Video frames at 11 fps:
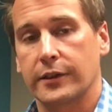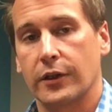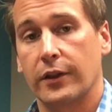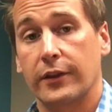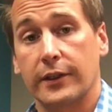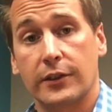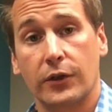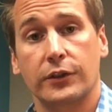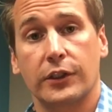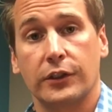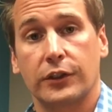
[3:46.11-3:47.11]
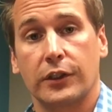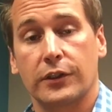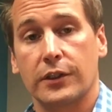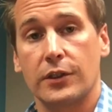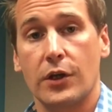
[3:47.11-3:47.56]
so that the search
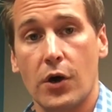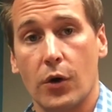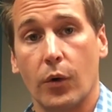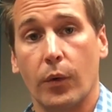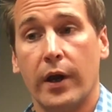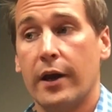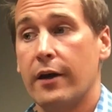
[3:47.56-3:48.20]
engines know